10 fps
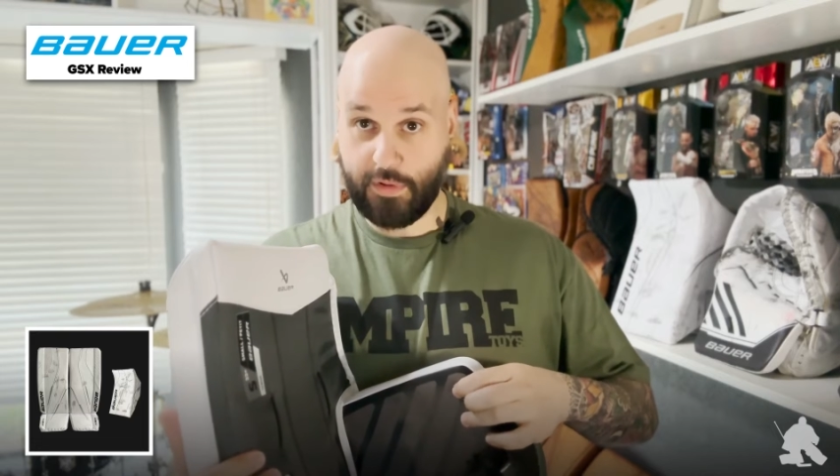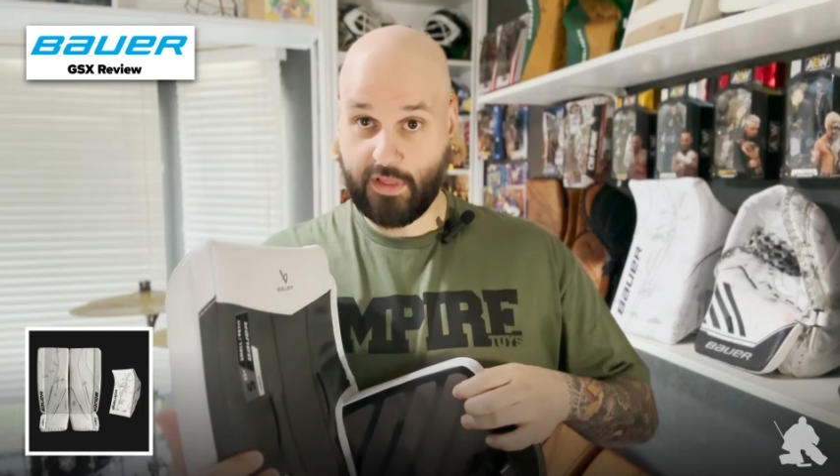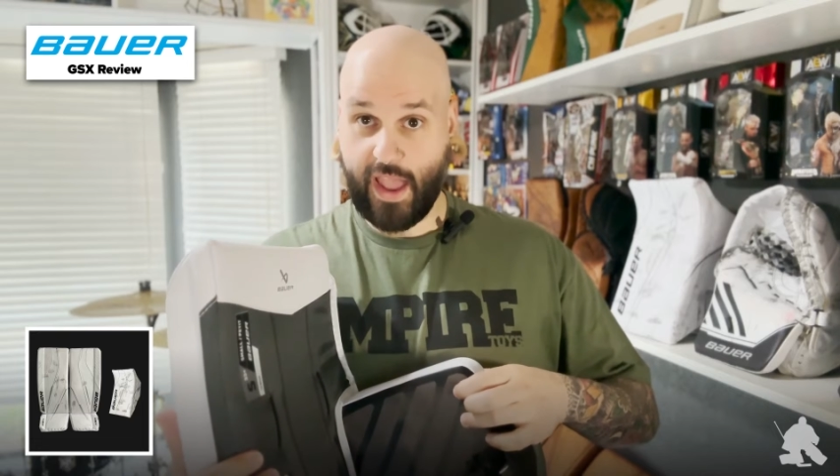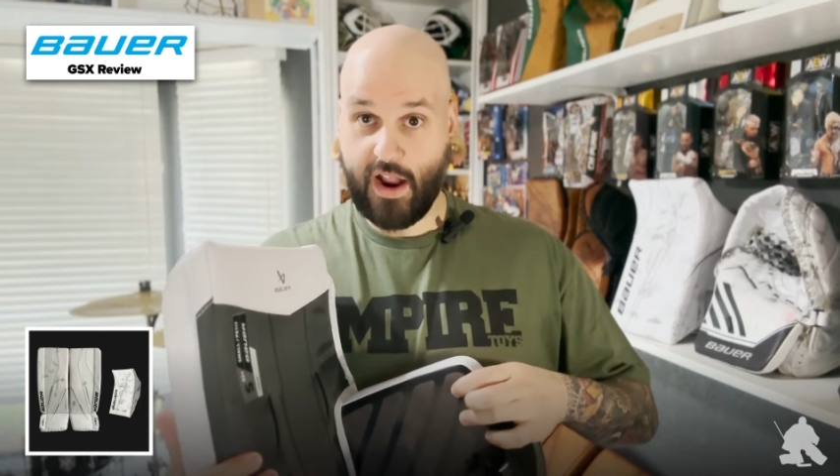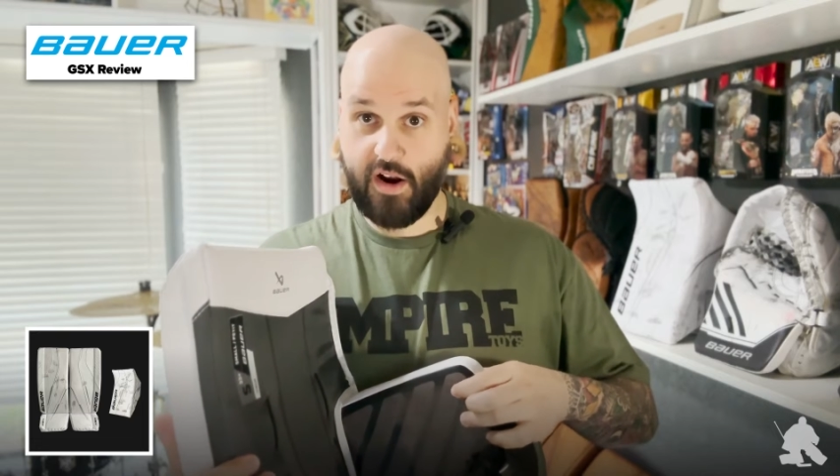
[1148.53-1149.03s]

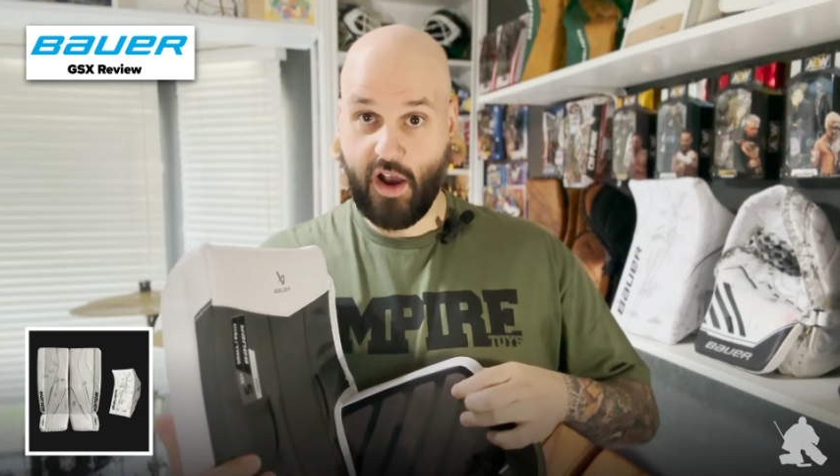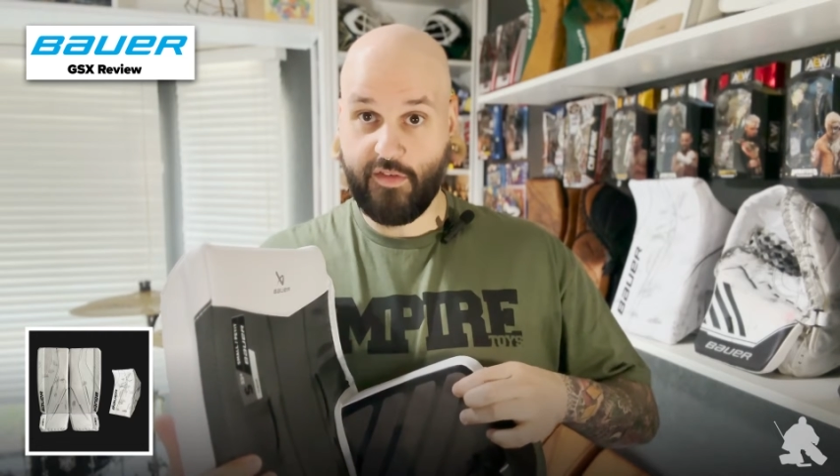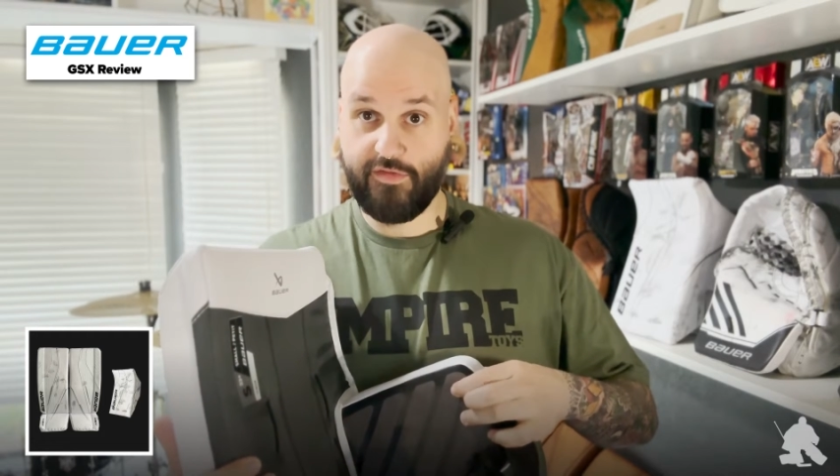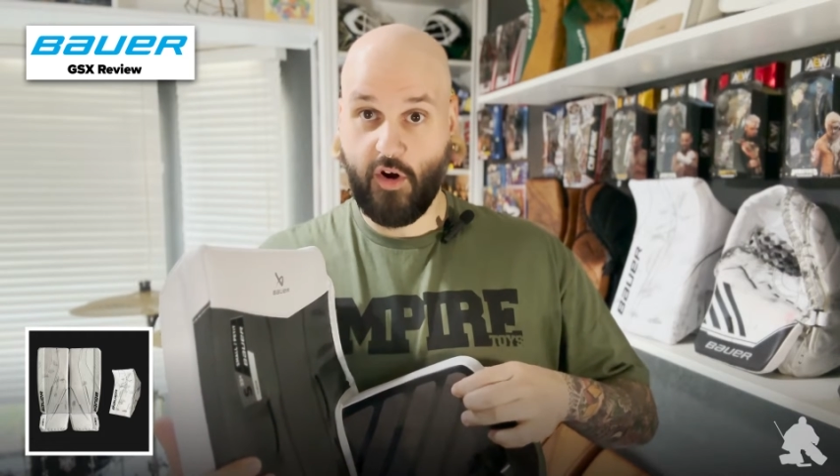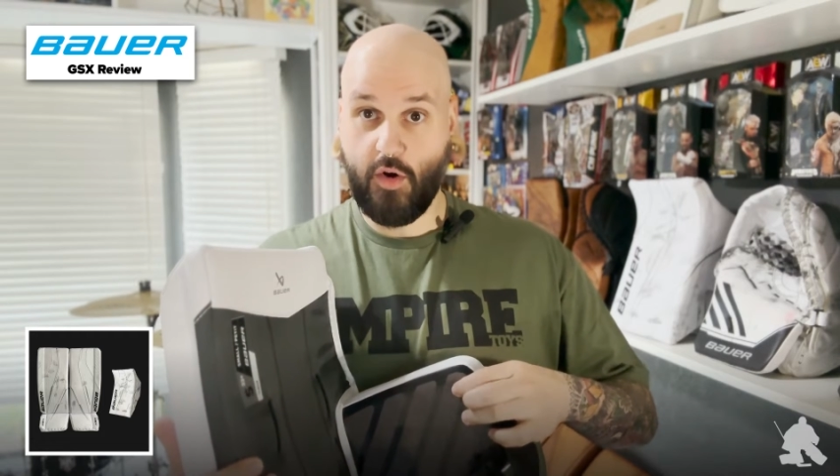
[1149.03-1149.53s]
layer
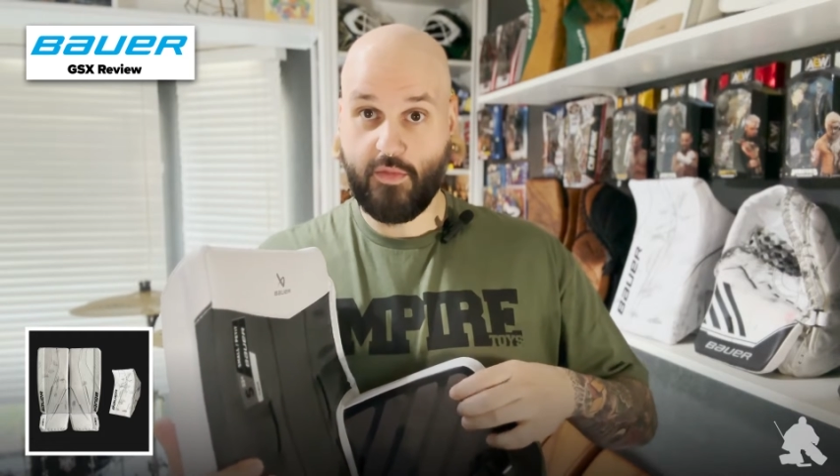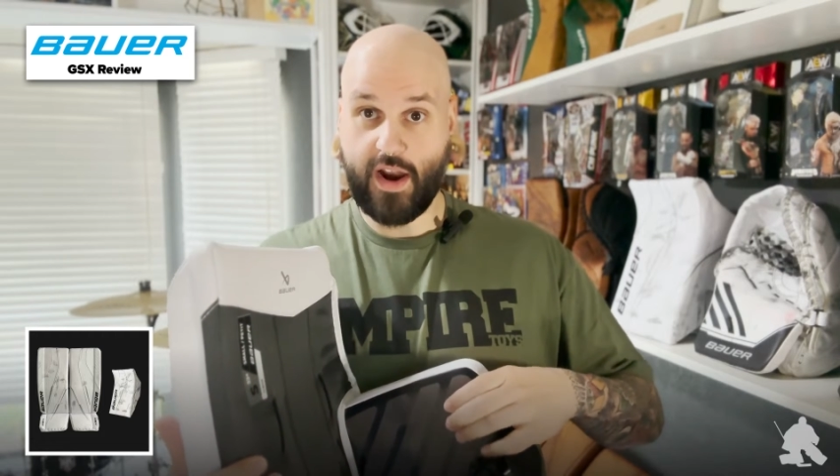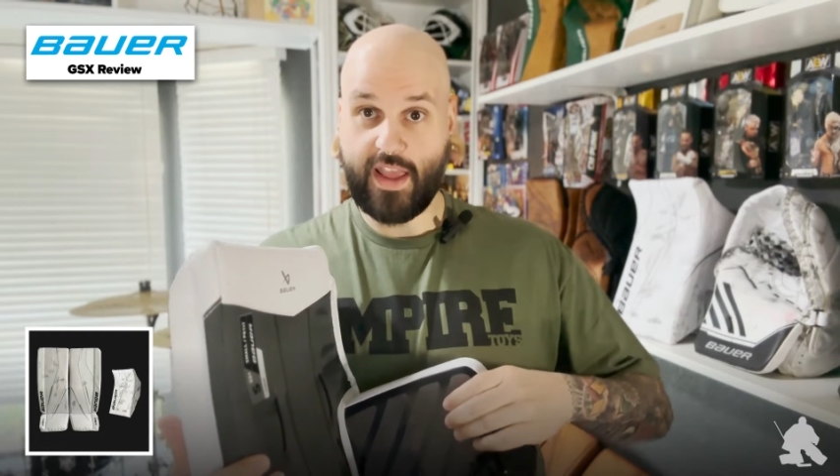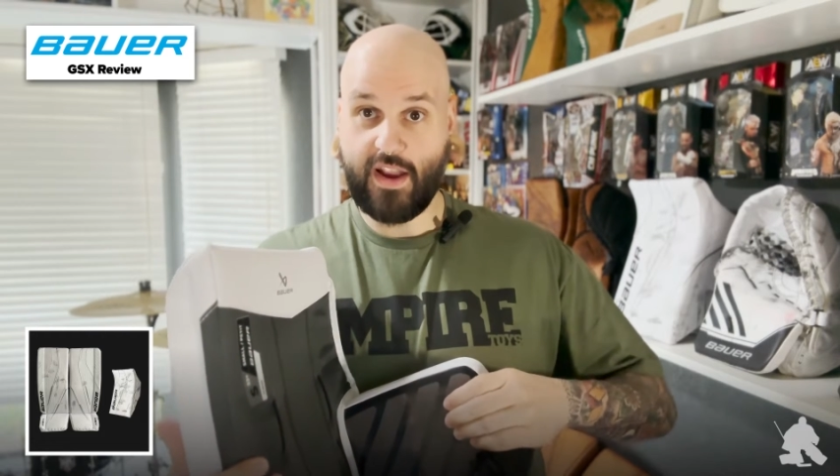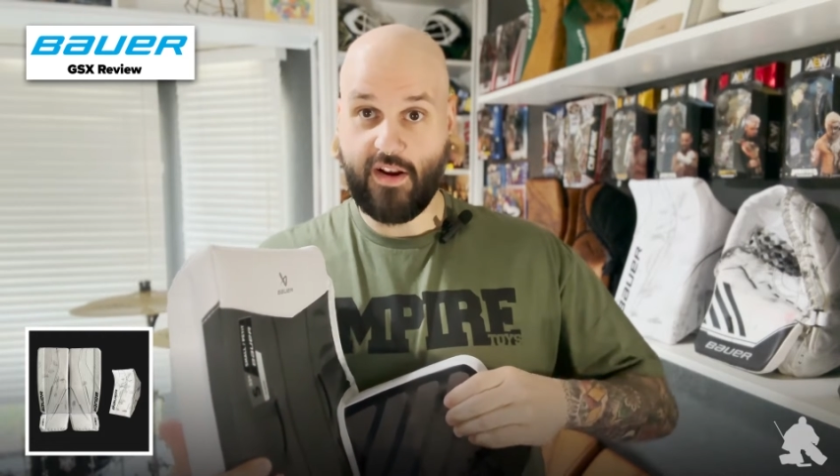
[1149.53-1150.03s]
of foam
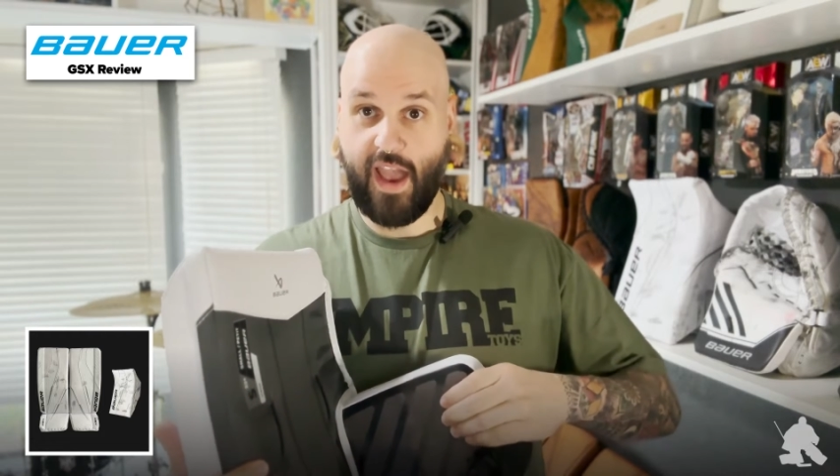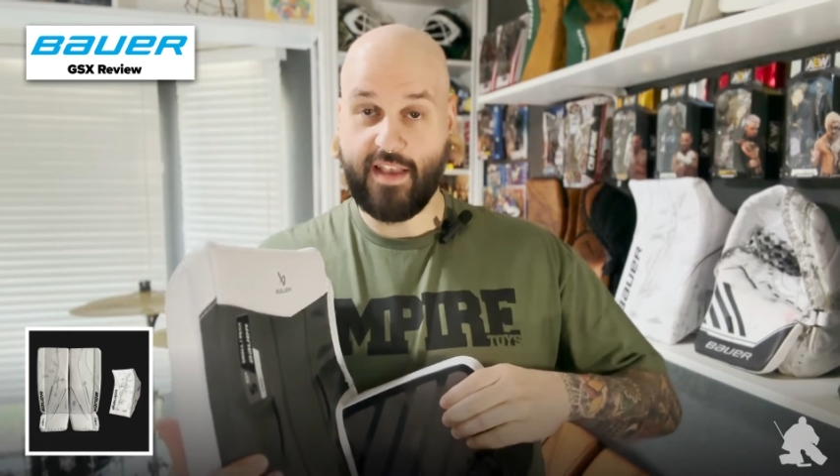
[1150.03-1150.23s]
right here.